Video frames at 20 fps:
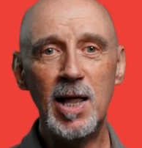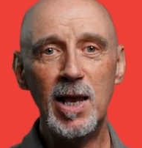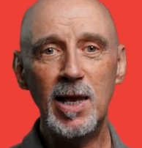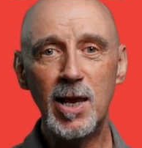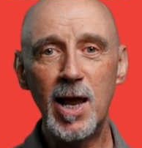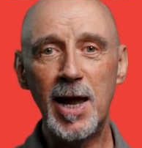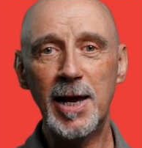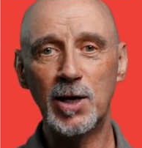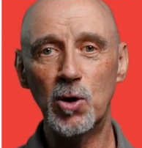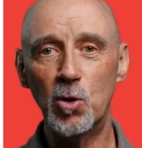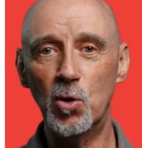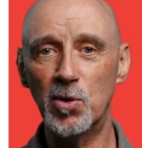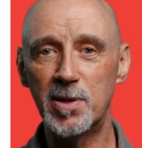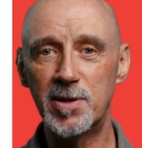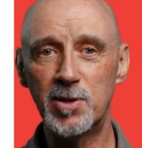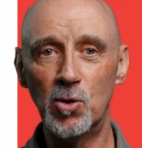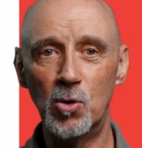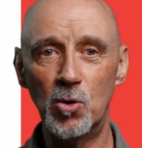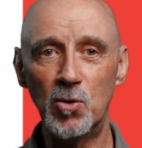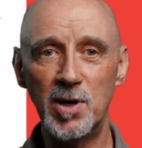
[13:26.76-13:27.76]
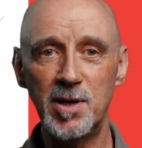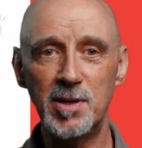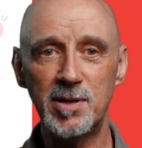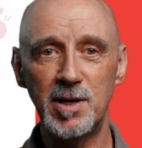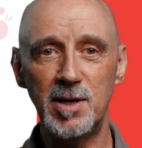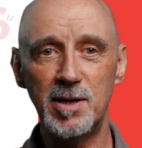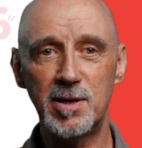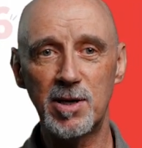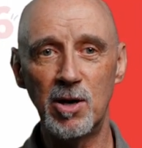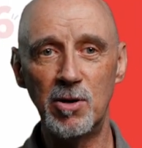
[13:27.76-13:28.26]
Like all stories,
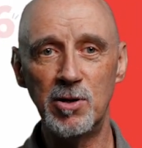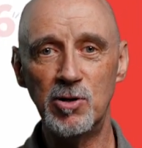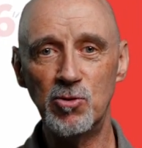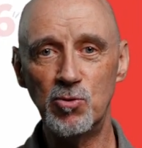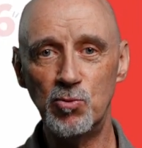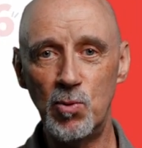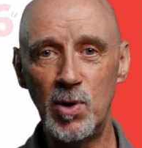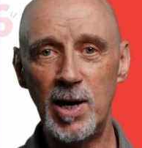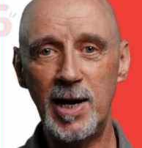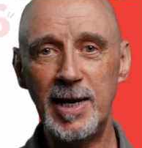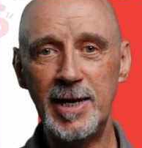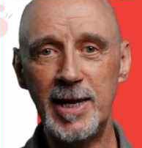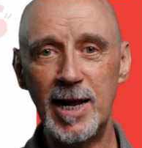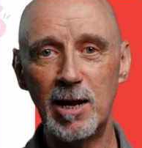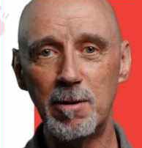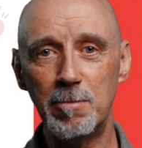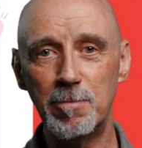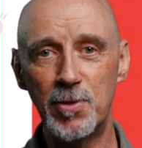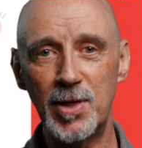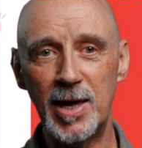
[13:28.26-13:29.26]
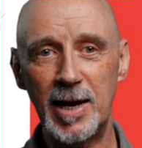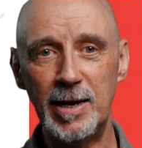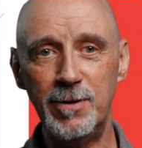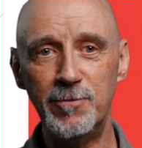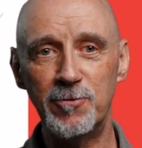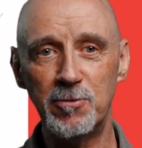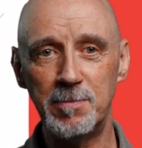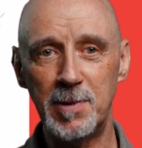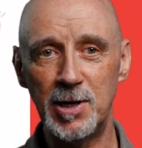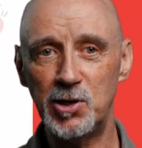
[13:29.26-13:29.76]
it's going to really help that
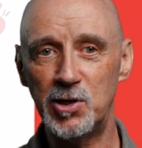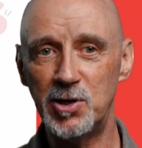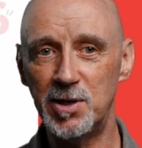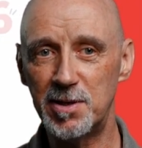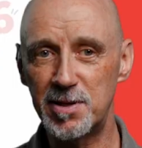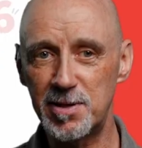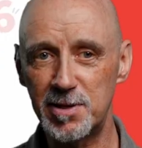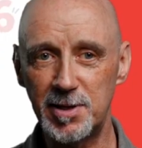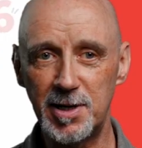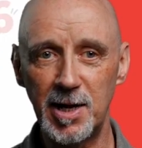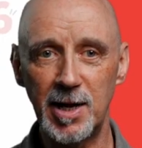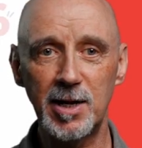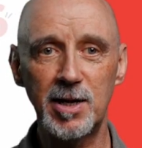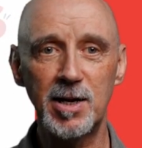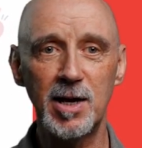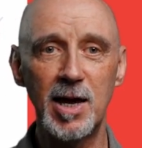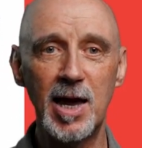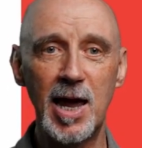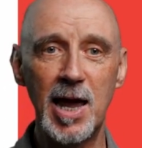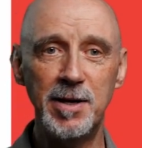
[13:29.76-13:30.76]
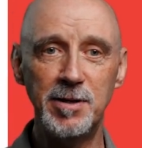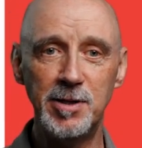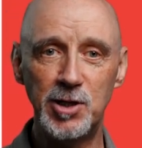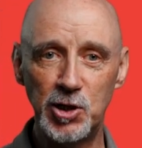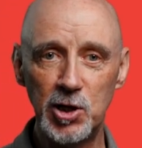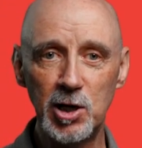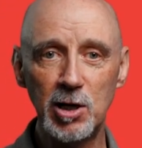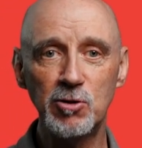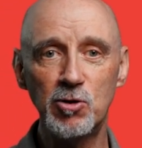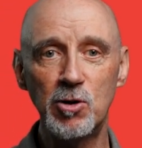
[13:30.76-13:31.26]
information stick, and
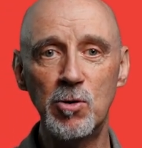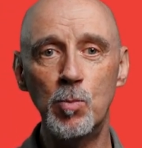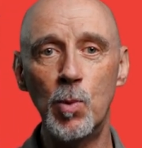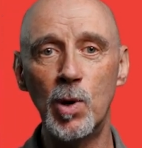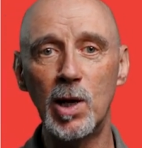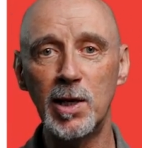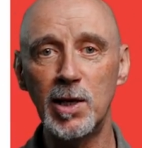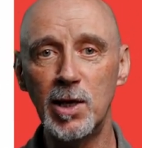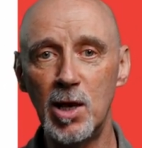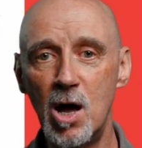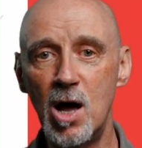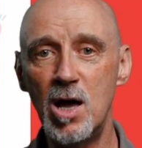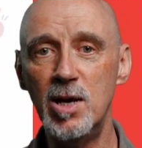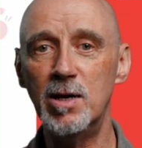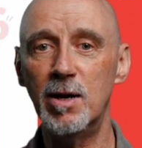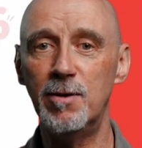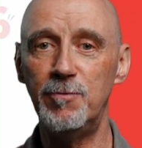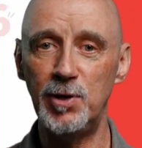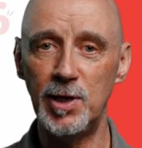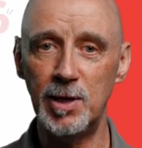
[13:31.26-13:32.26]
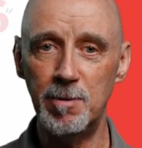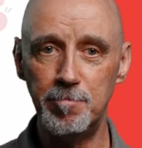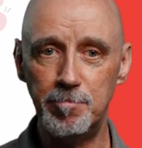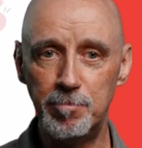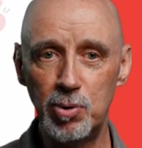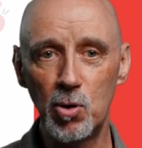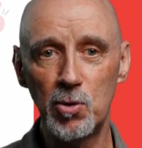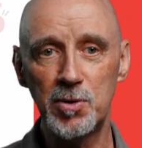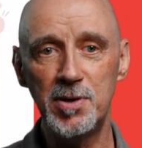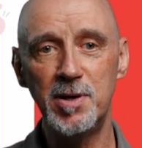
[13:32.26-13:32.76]
children will learn of the
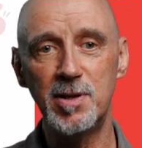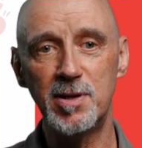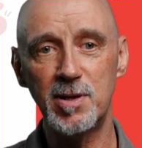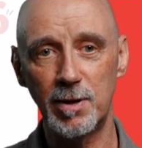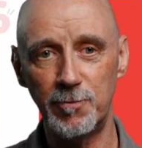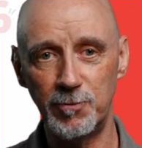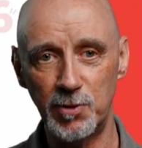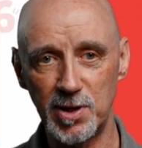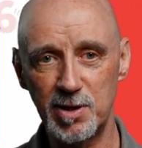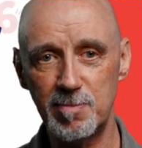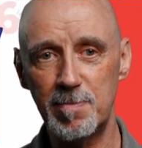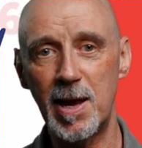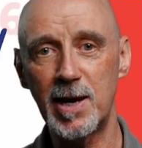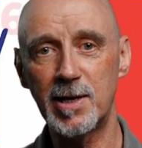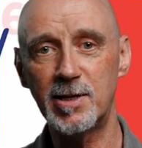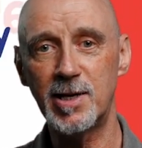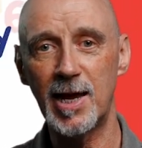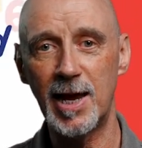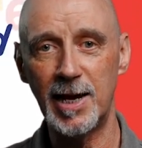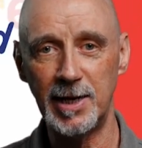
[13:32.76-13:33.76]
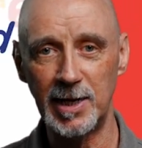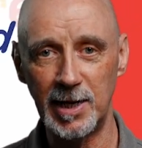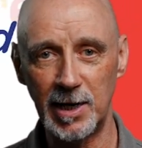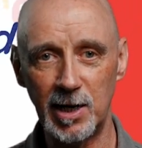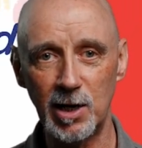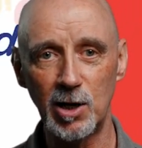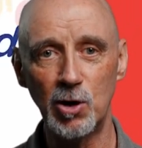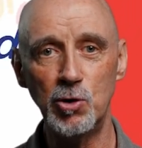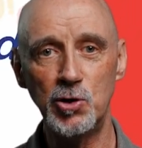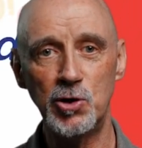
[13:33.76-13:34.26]
importance of respect and
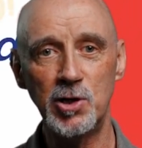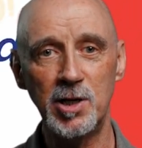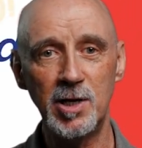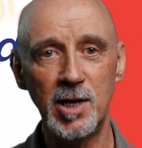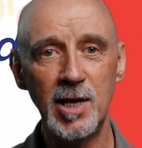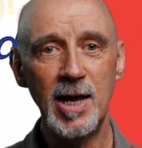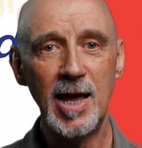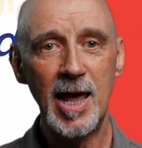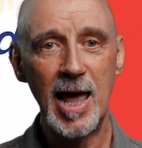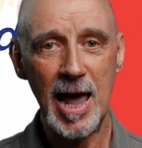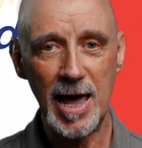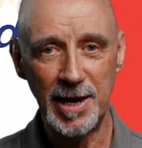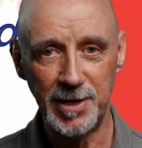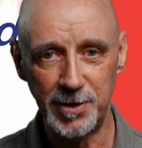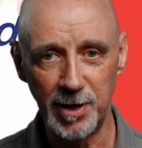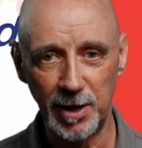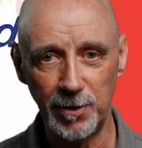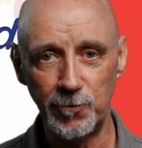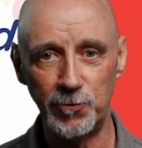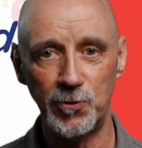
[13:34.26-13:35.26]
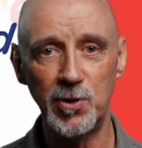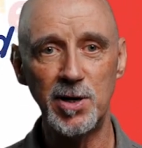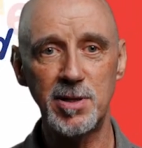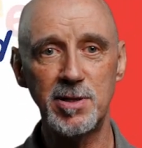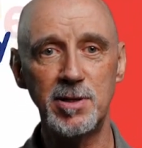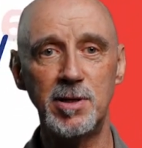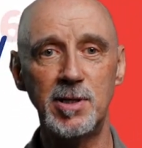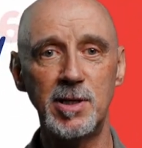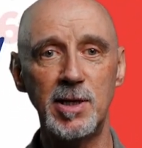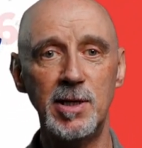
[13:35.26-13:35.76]
inclusion and
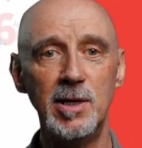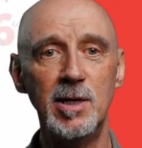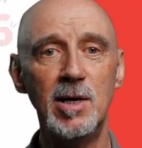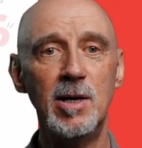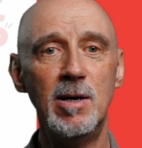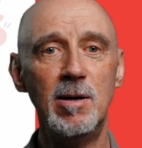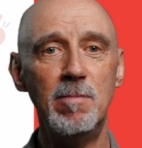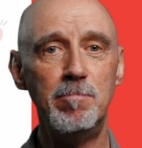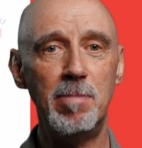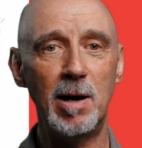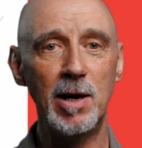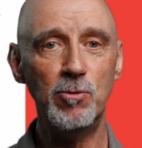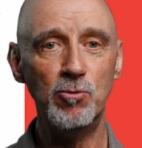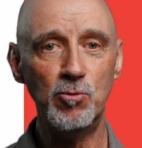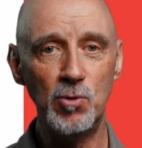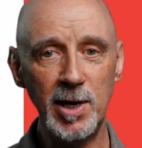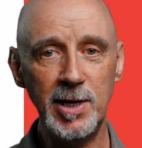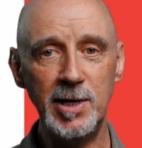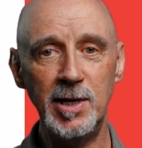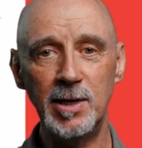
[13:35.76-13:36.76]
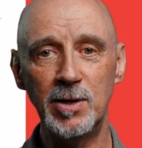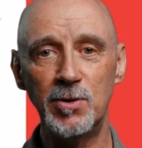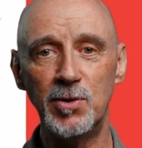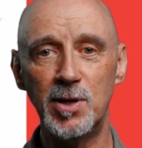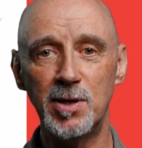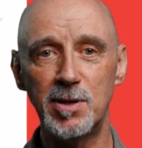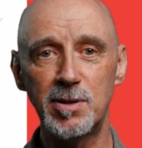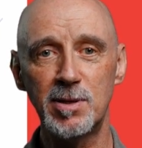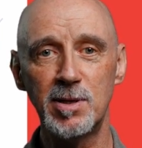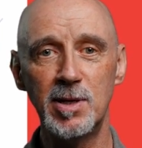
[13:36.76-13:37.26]
diversity by reading
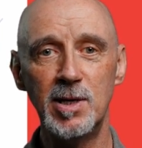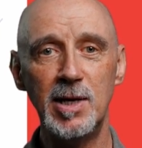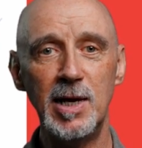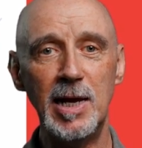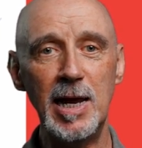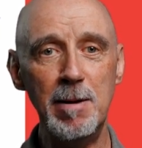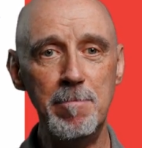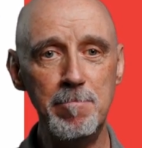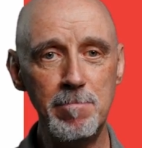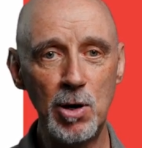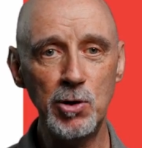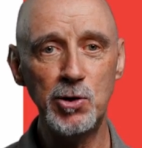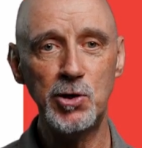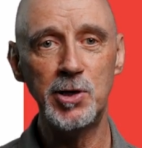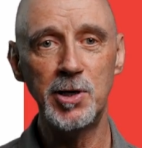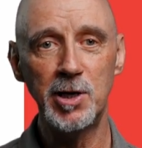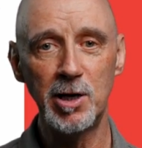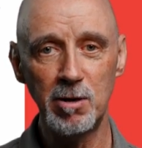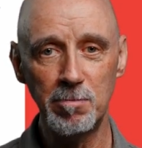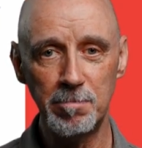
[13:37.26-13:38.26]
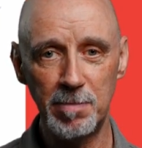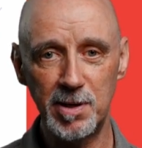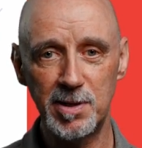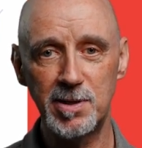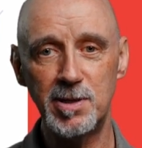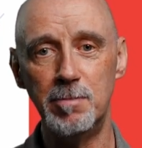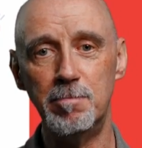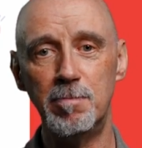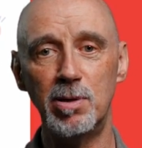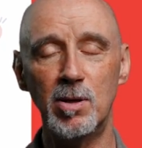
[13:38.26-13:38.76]
this emotional but
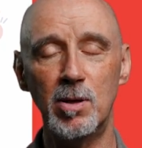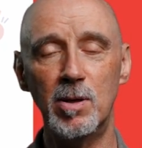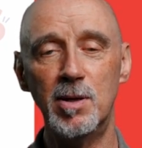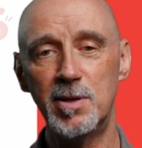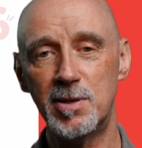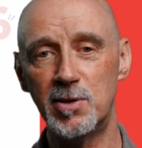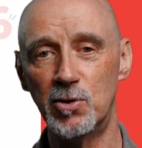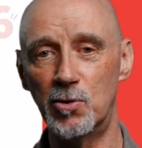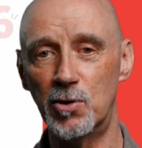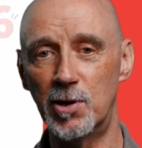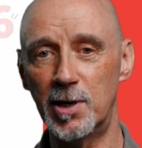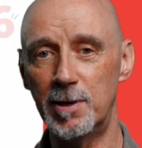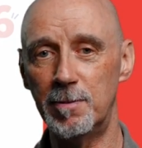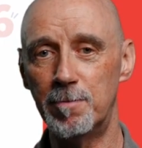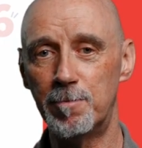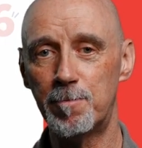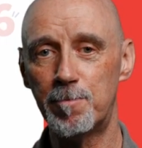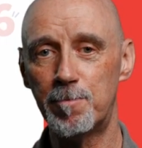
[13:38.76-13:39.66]
simple story.